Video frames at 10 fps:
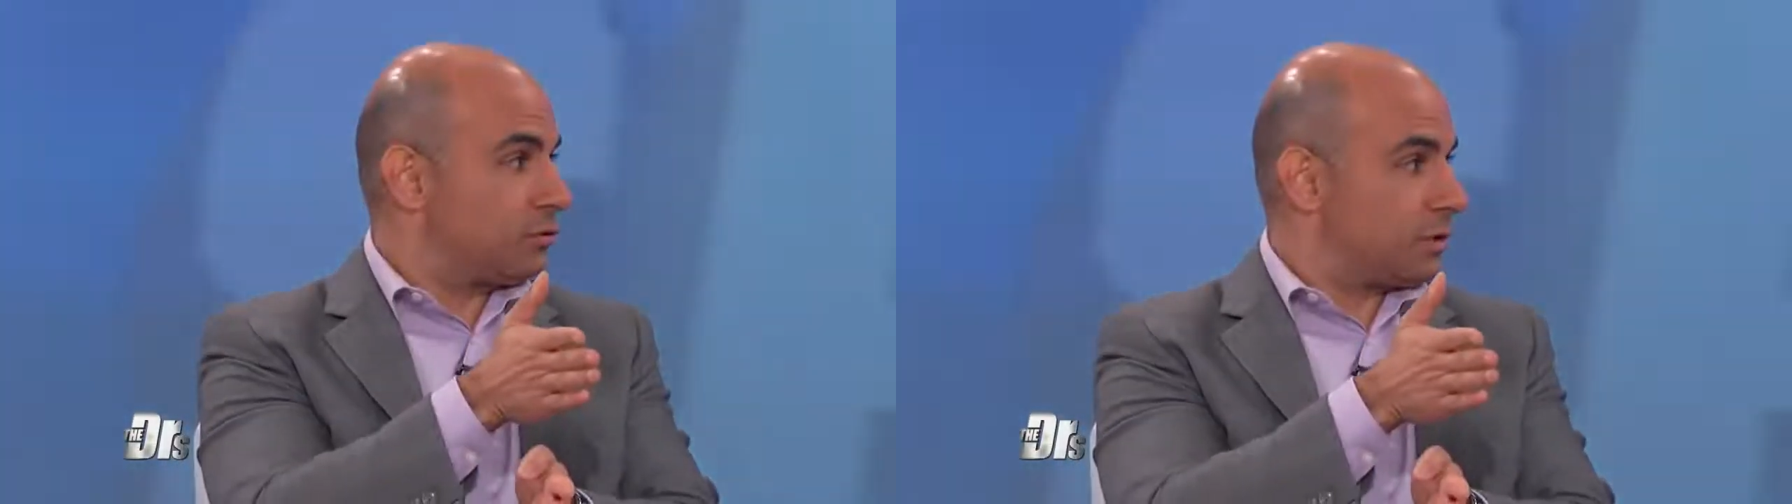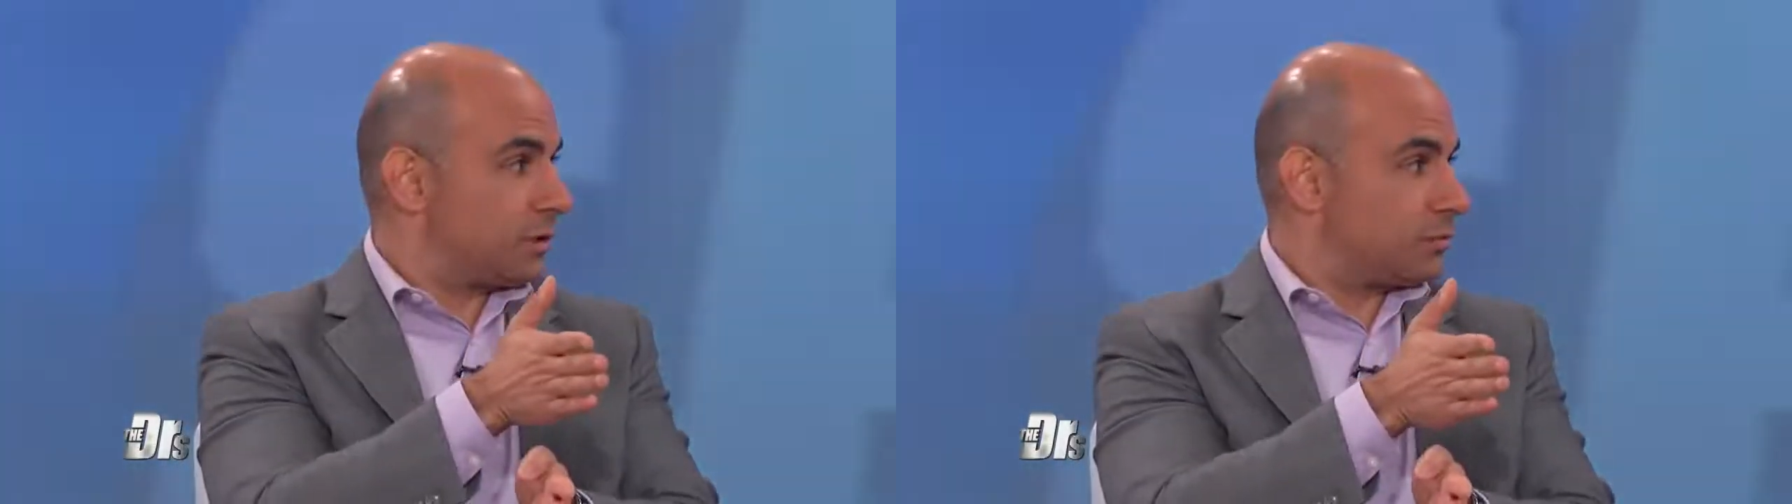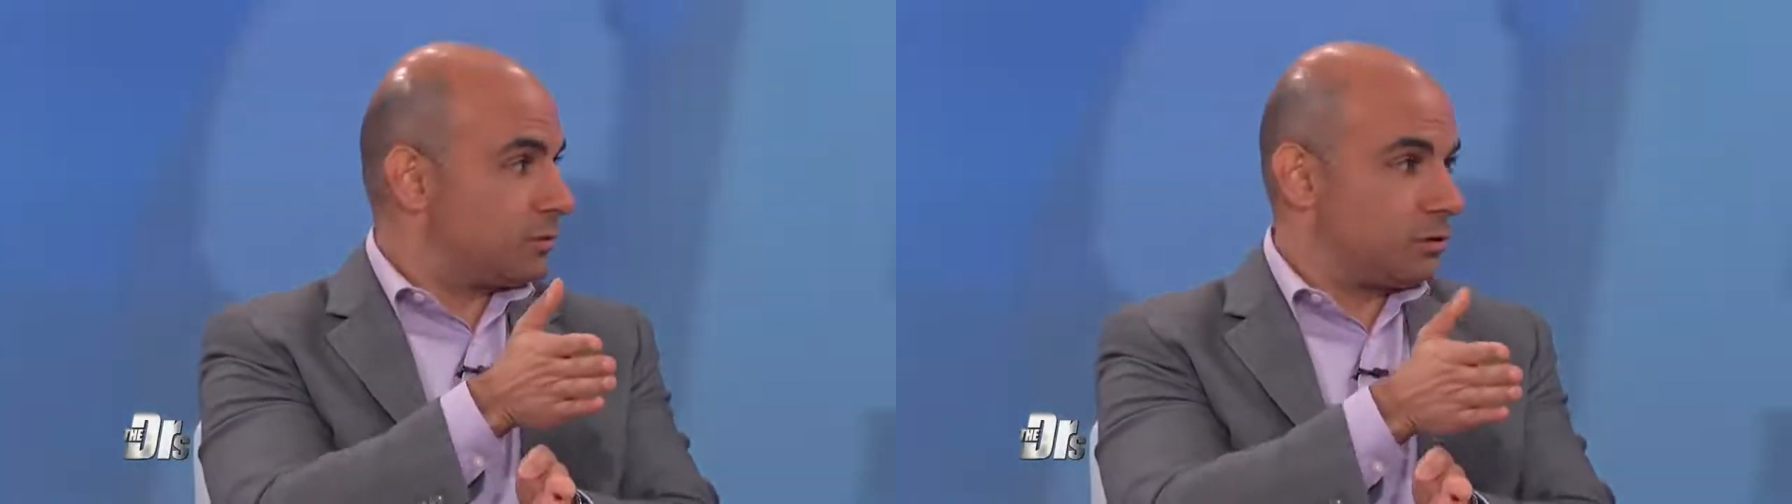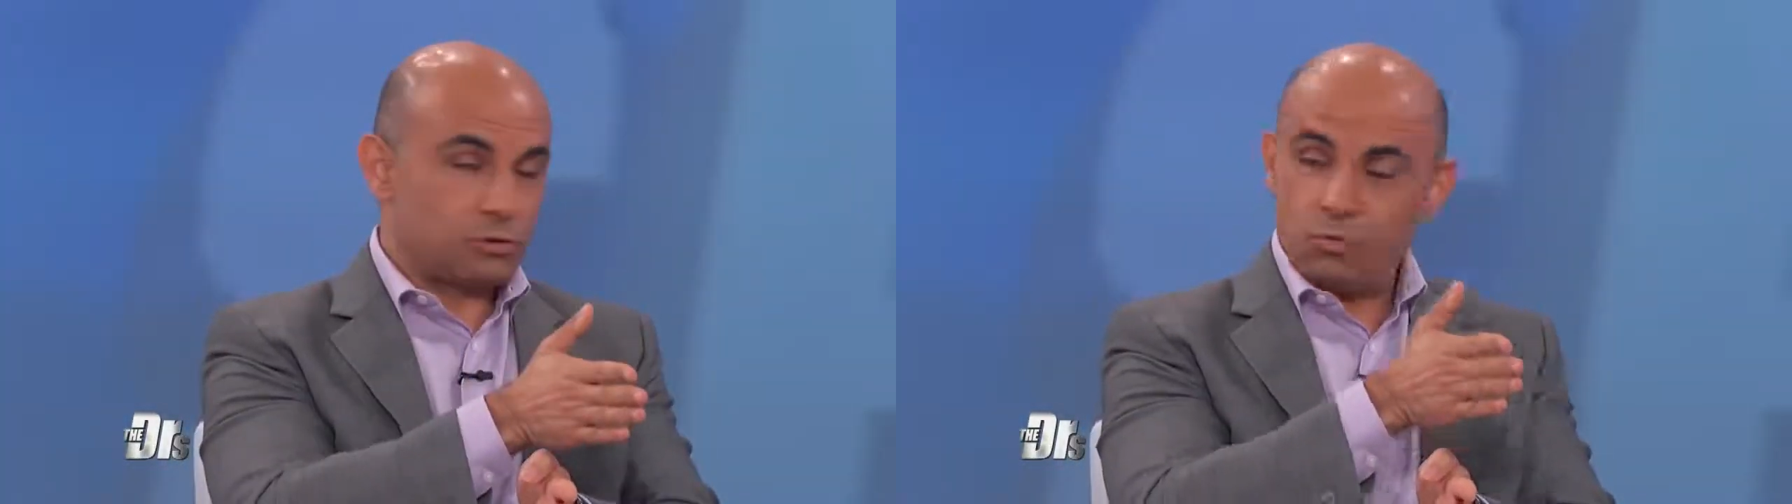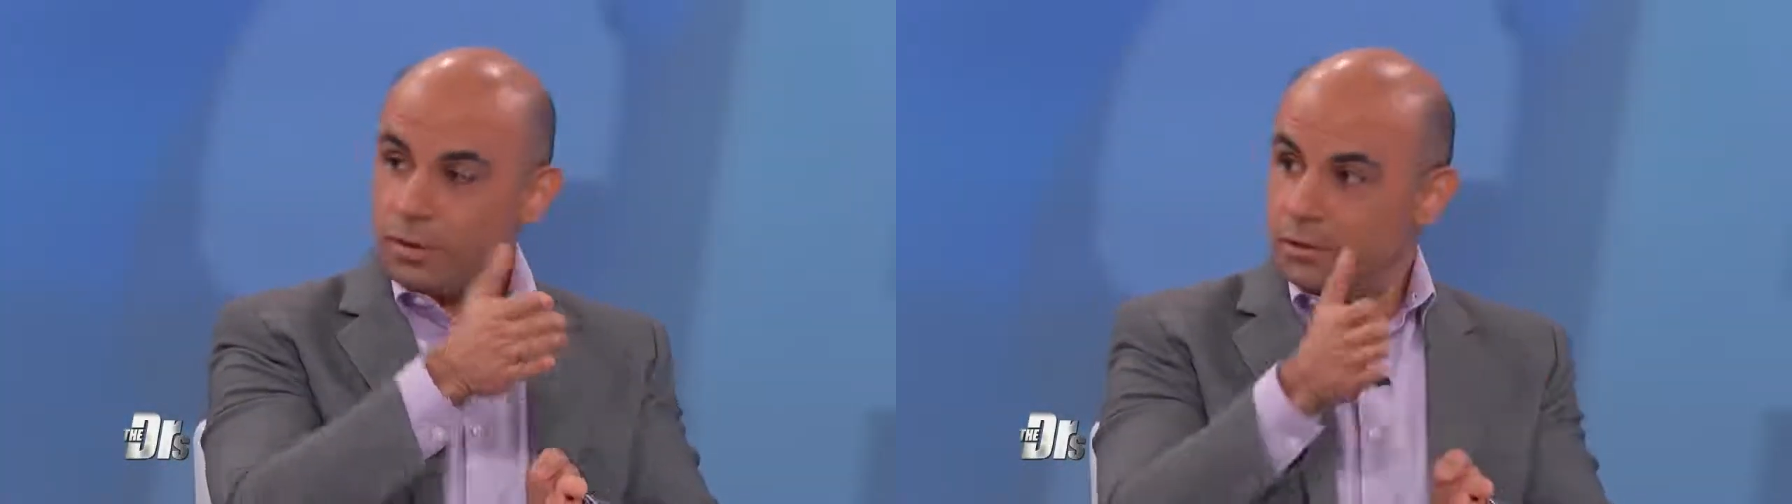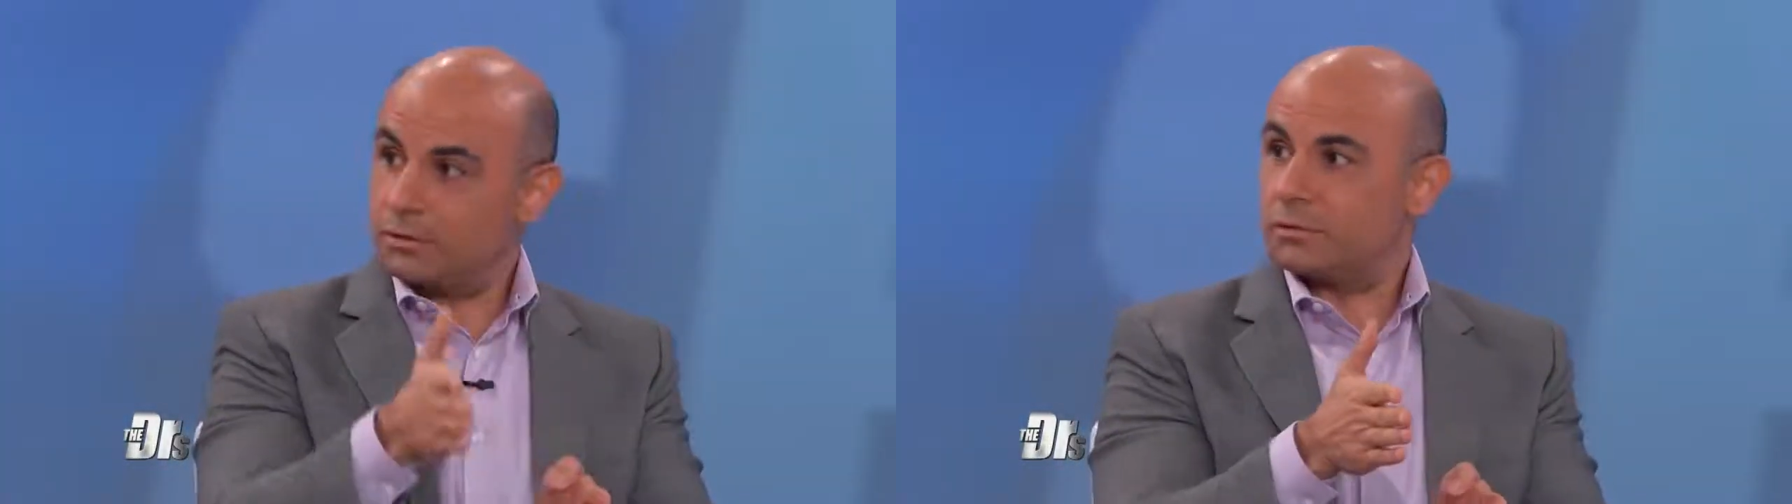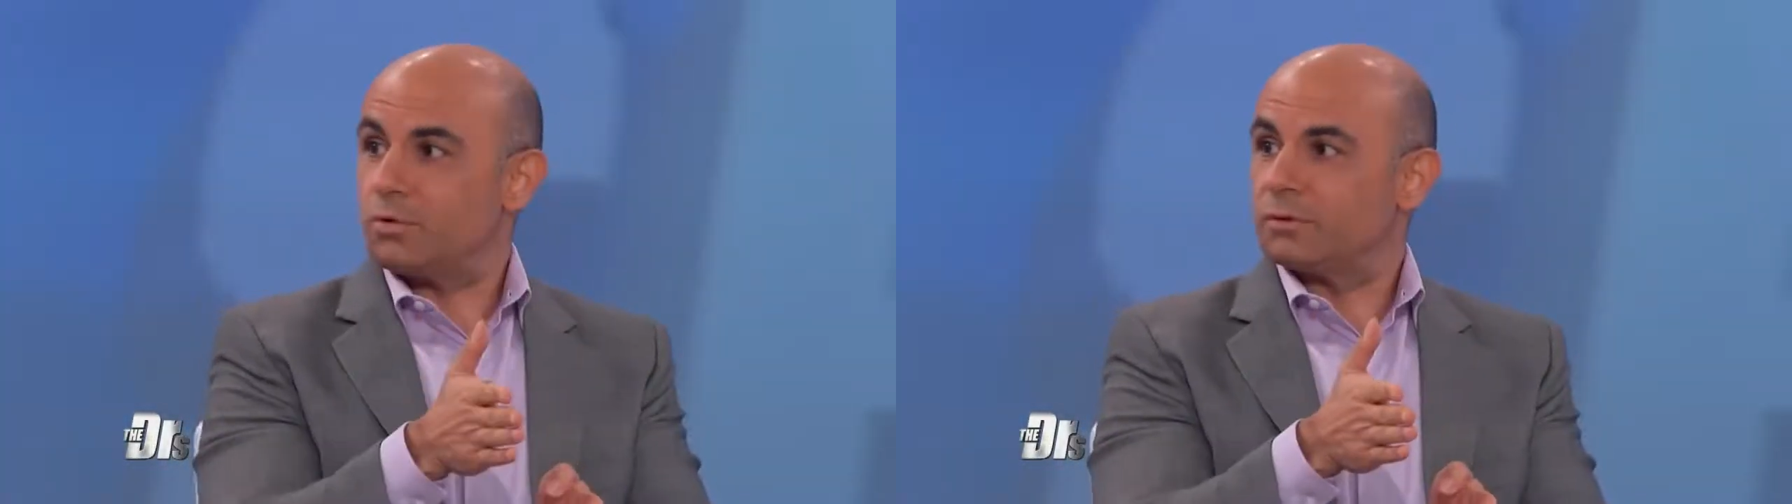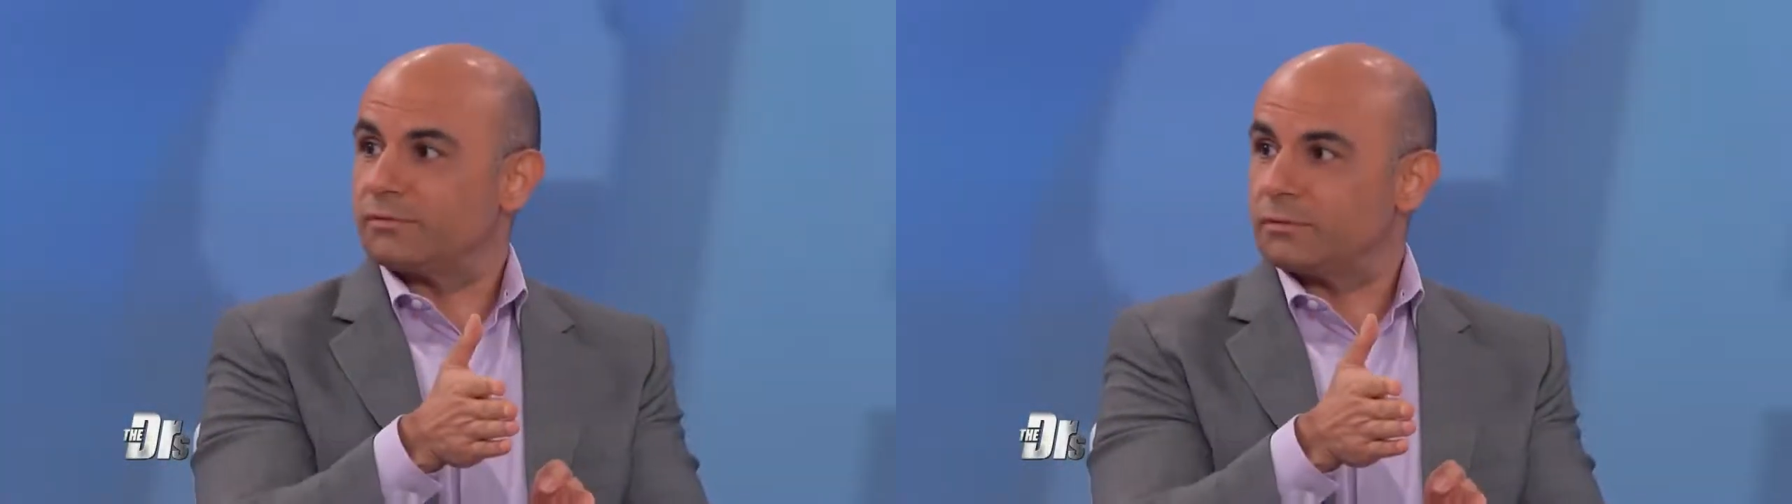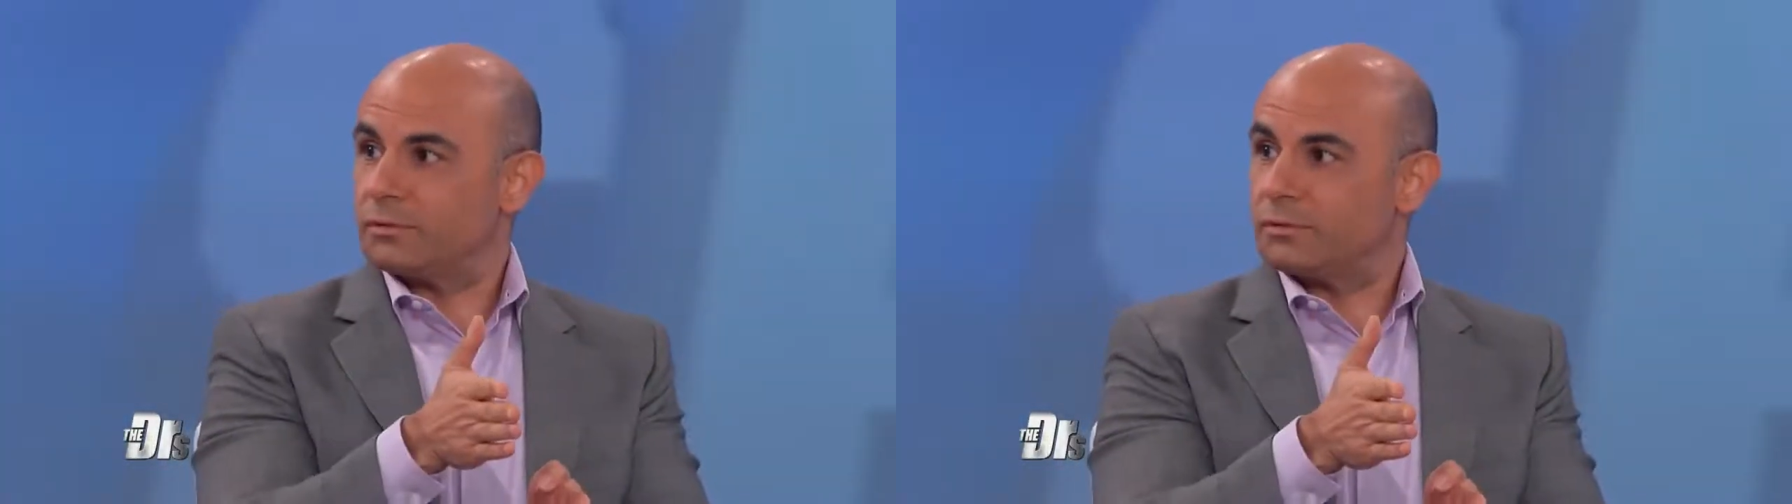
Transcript: to look at when you're 20 years old.